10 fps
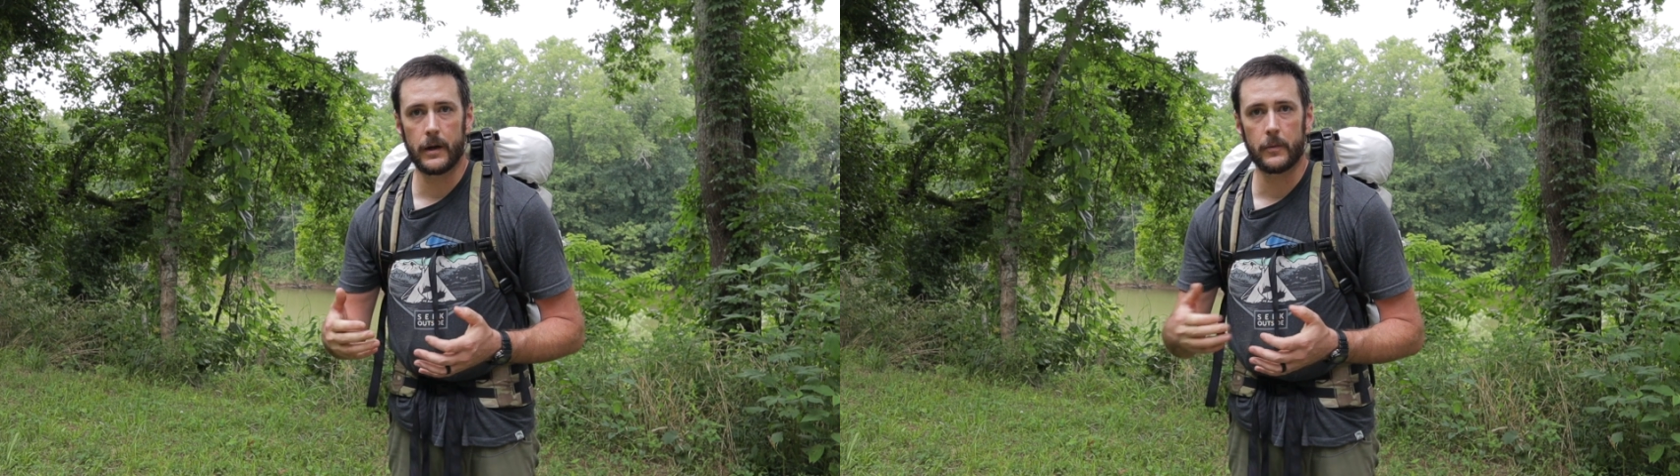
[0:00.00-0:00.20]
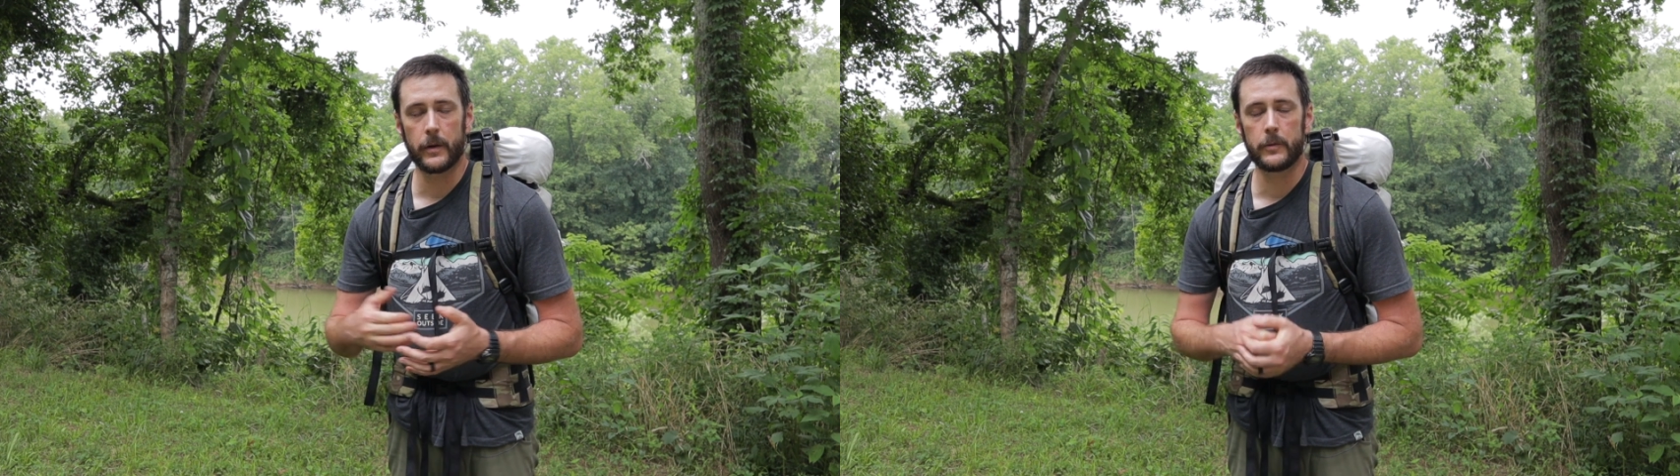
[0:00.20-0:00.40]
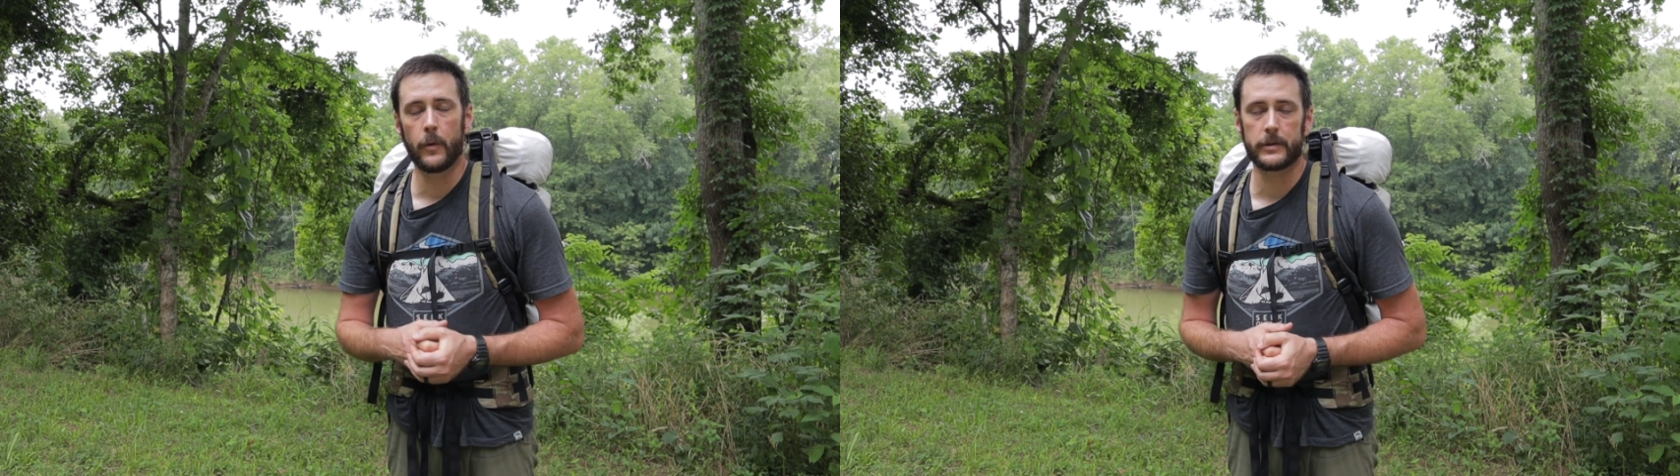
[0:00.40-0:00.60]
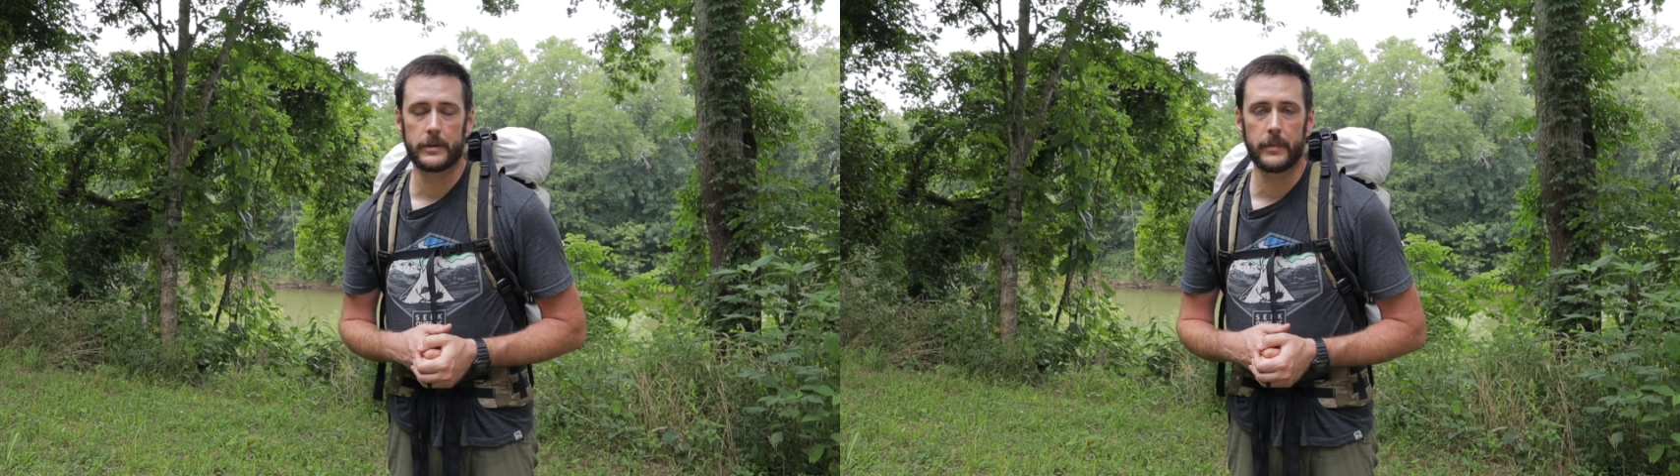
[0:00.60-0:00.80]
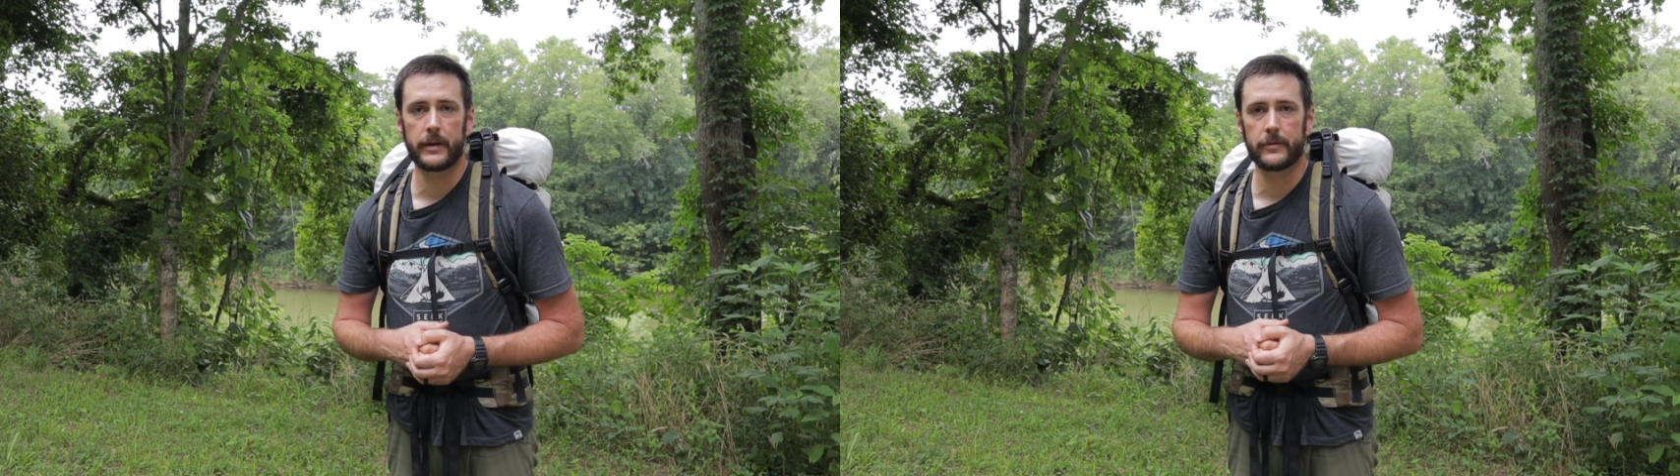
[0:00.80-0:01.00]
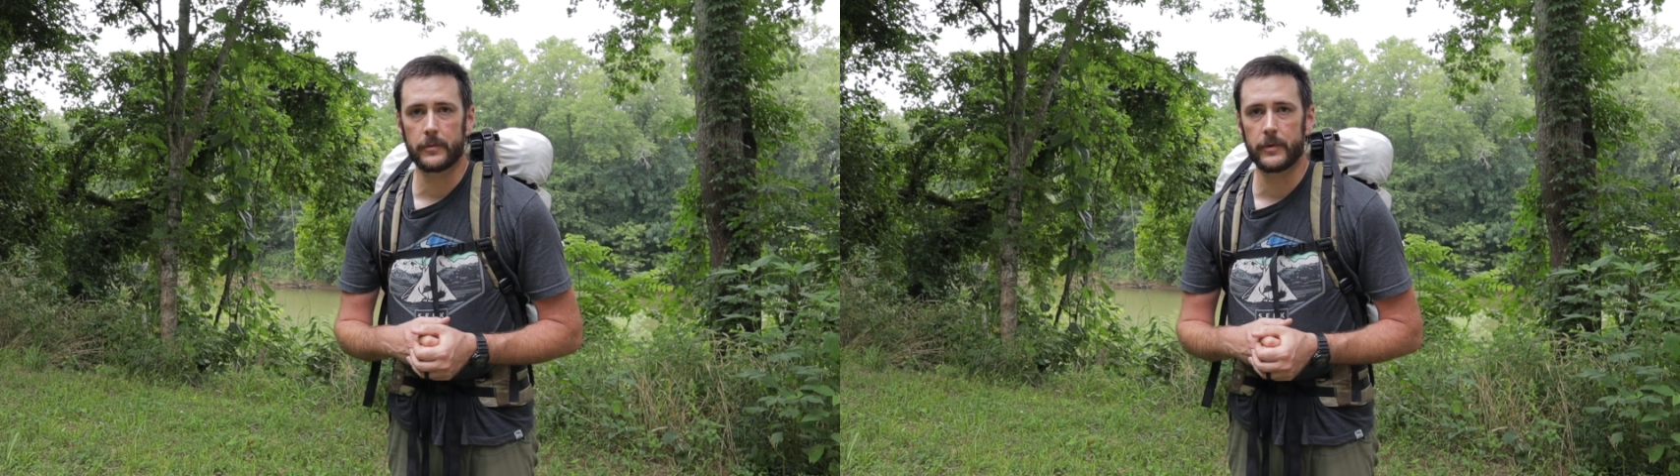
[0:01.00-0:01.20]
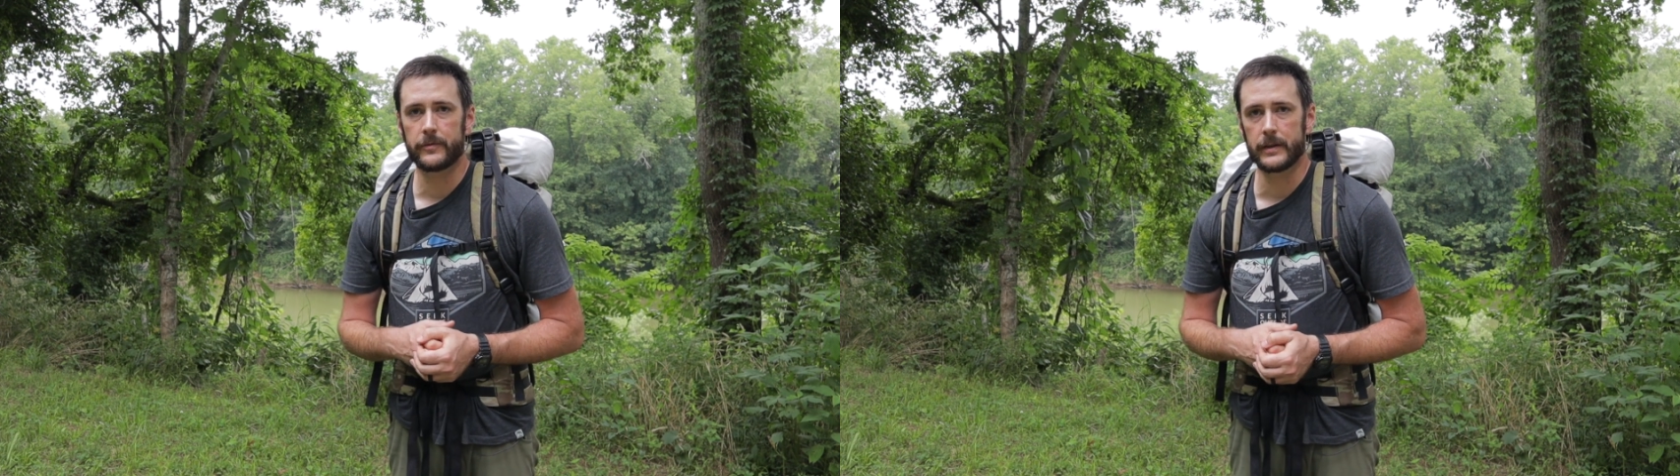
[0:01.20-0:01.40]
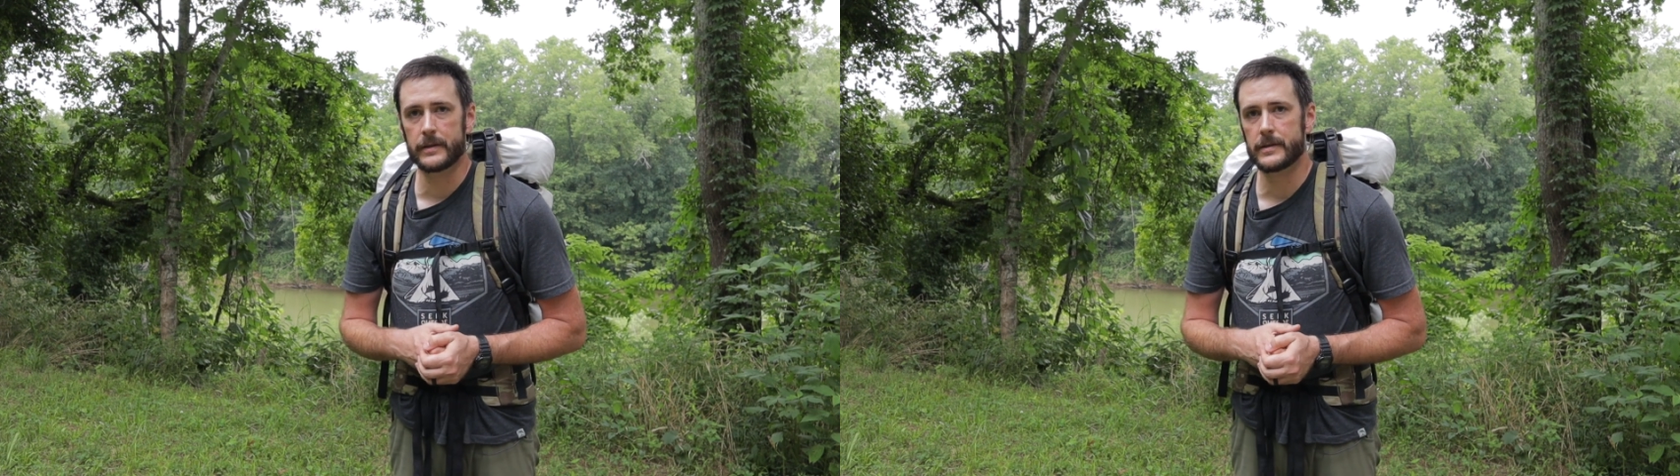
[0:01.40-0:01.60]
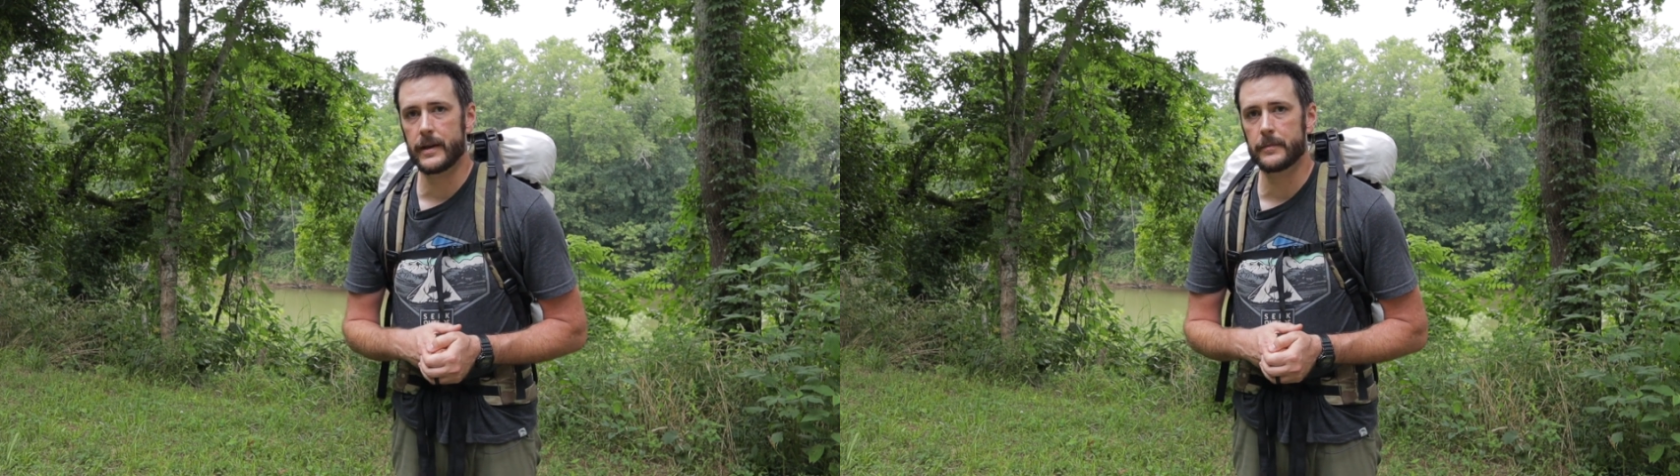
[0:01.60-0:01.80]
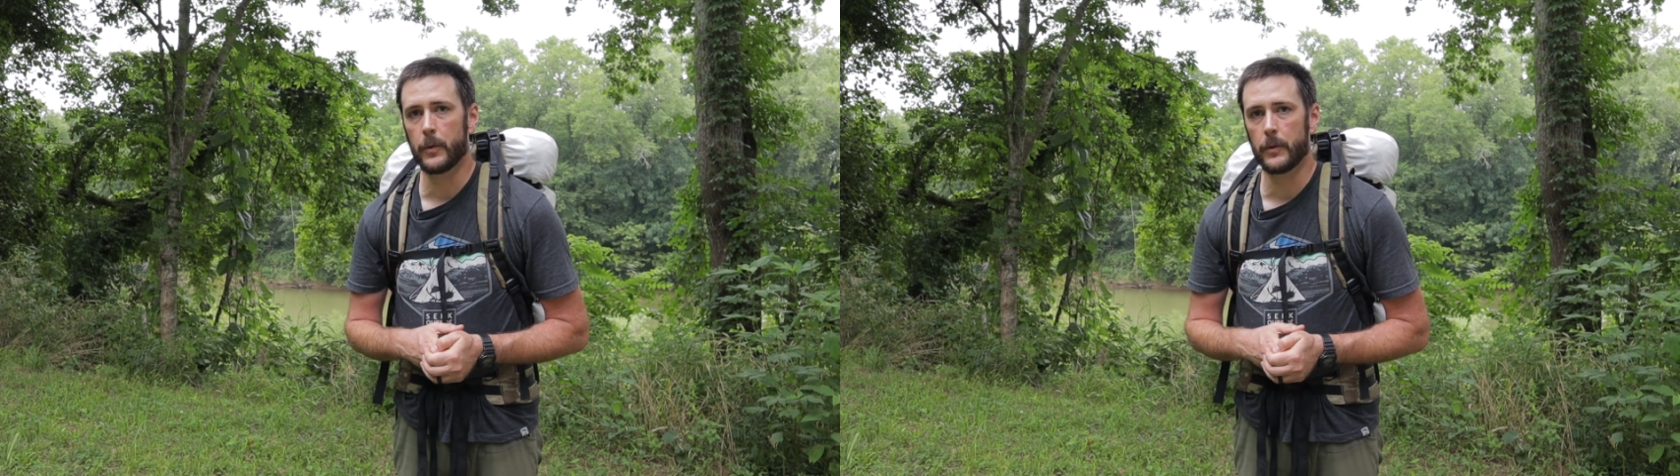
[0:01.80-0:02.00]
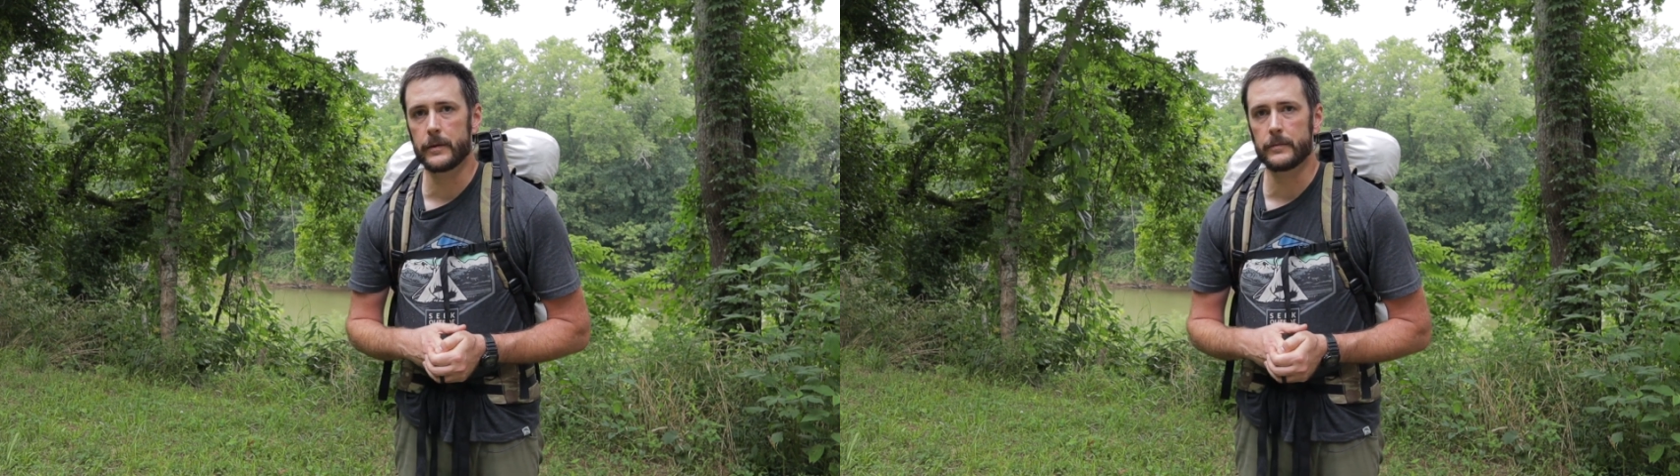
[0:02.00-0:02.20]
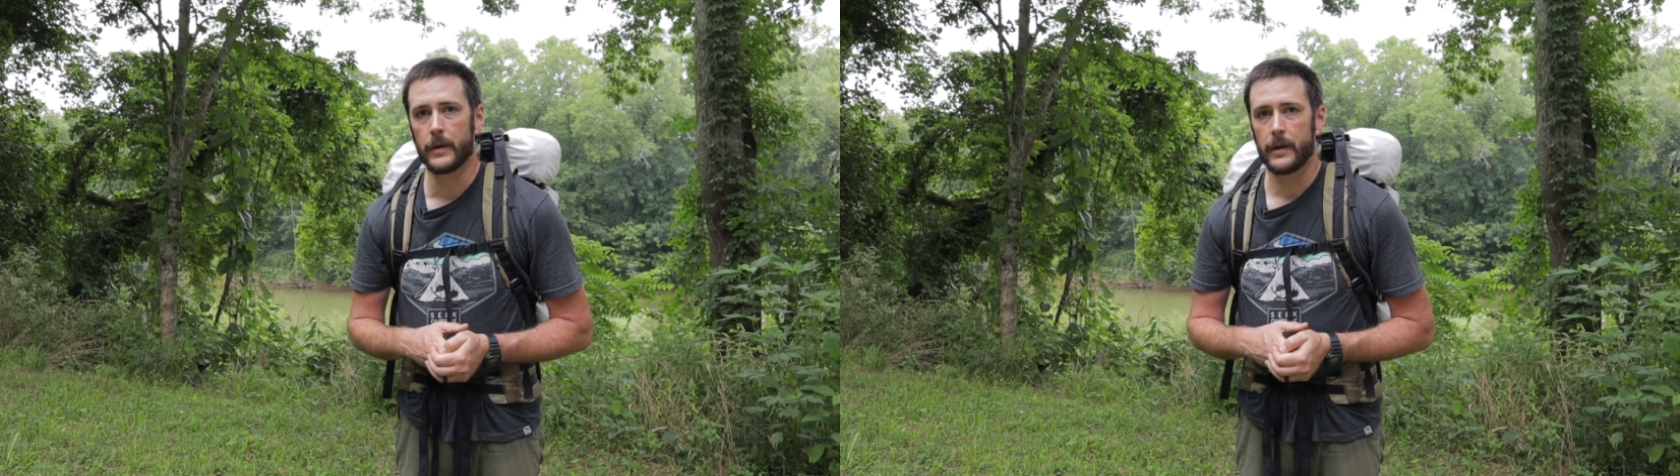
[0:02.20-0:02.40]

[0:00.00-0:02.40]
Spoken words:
where you want to be from a fitness standpoint